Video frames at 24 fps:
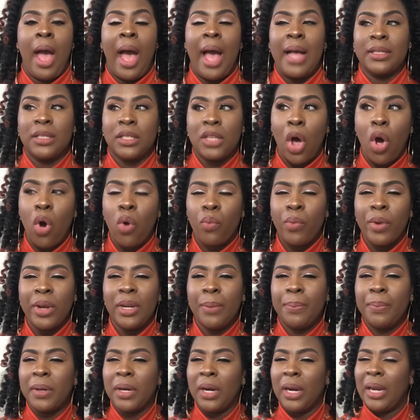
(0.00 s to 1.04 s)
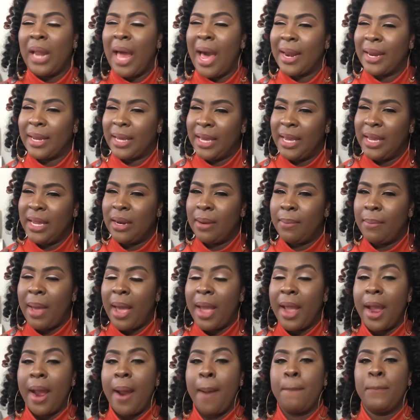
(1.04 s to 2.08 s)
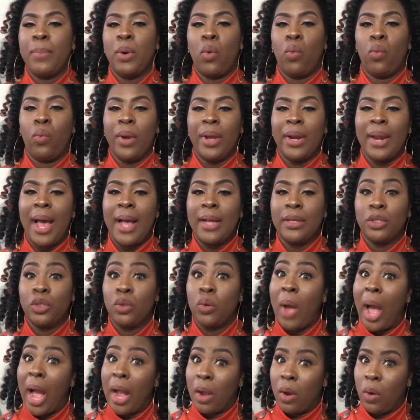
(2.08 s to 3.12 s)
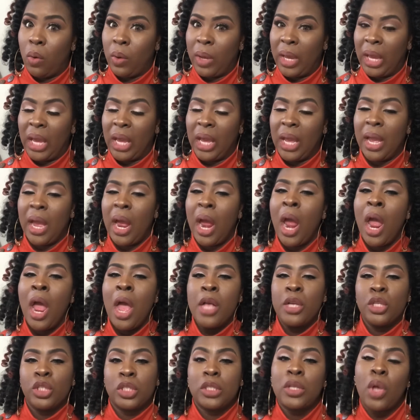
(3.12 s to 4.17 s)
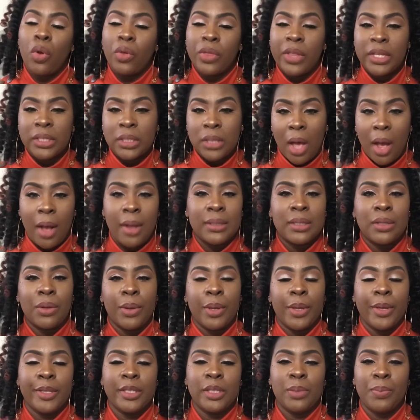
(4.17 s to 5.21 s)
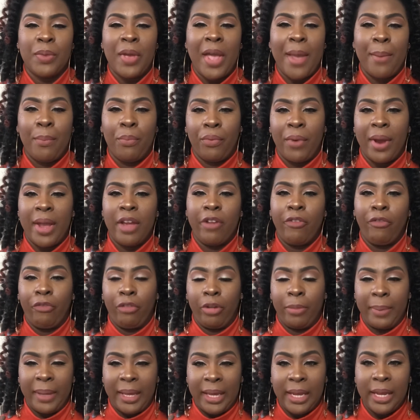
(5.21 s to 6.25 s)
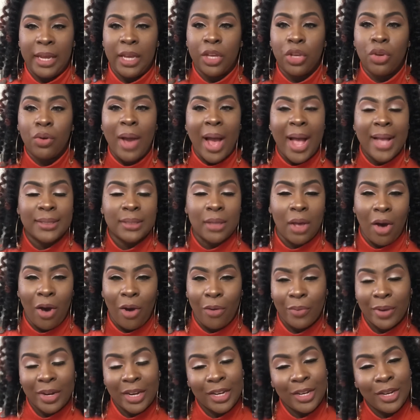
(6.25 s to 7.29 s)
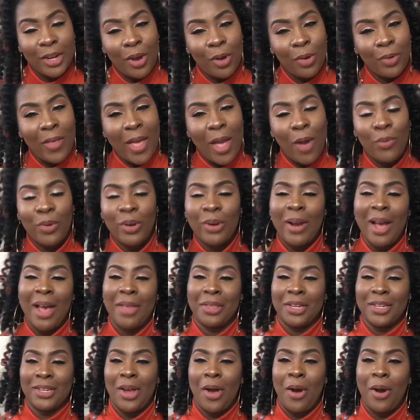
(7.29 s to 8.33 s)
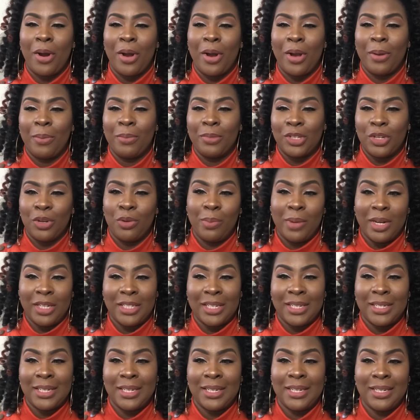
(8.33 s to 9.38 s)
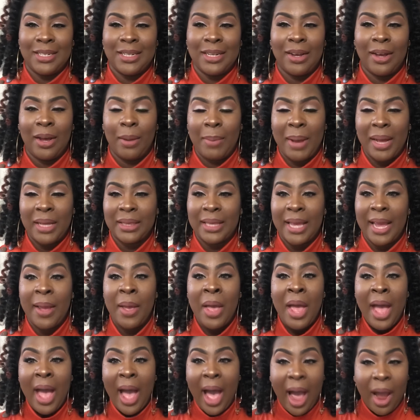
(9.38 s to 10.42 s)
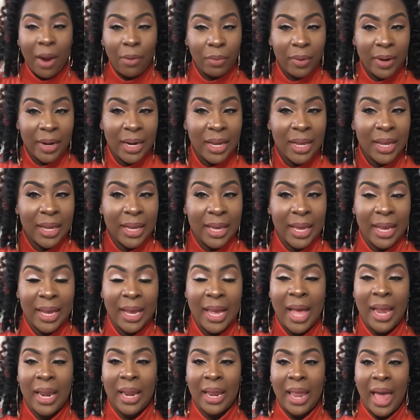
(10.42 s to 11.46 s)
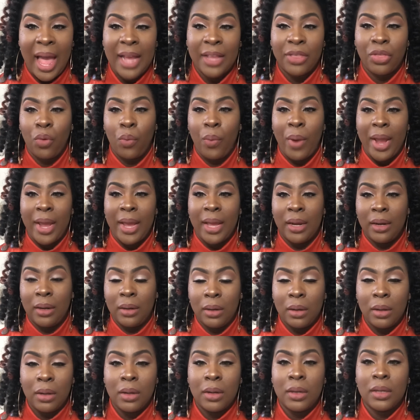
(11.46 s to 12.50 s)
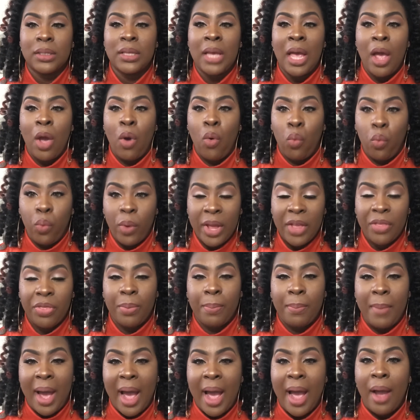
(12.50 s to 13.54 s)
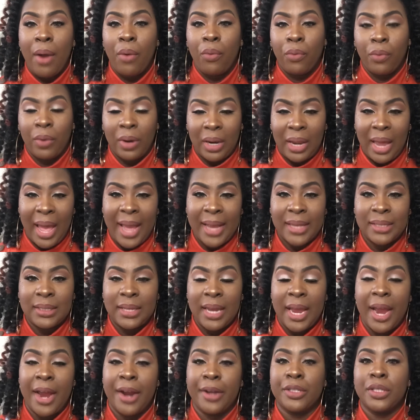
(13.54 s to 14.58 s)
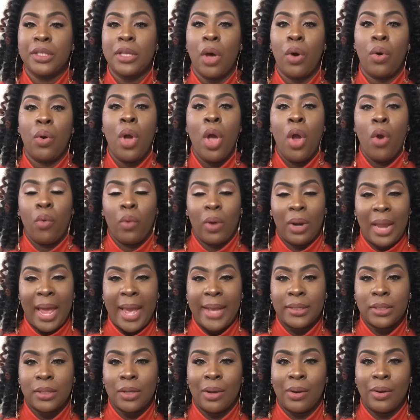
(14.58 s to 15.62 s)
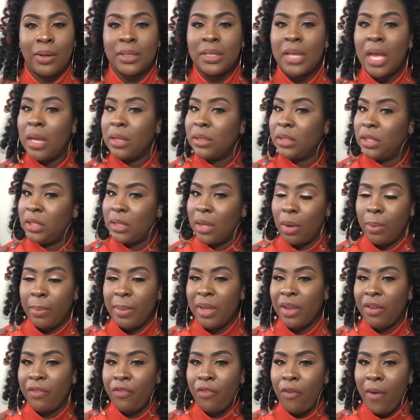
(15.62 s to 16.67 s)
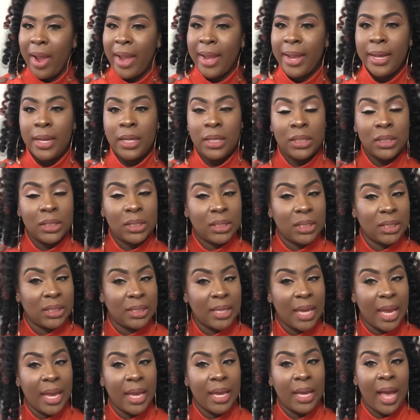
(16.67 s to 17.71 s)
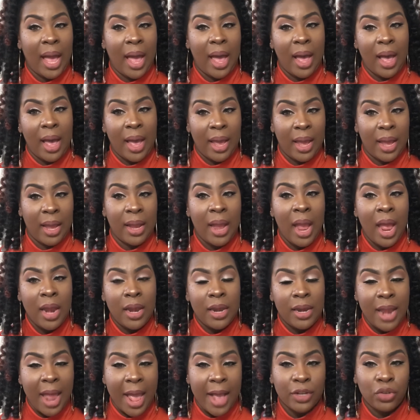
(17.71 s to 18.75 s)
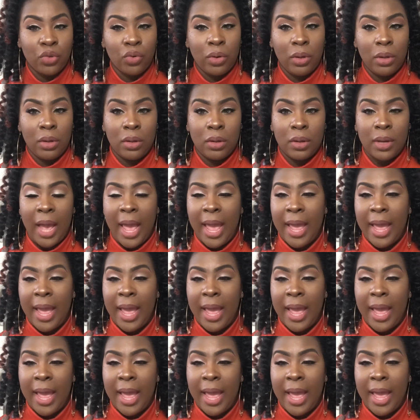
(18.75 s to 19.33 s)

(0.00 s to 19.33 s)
I don't really put a lot of heat in my hair, but when I do, I go in. So this also gives me a break from heat. You guys already know that. We don't have to talk too much into detail about that. I really, again, like the way it looks with my relaxed hair. So relaxed girls, don't be afraid to take a natural look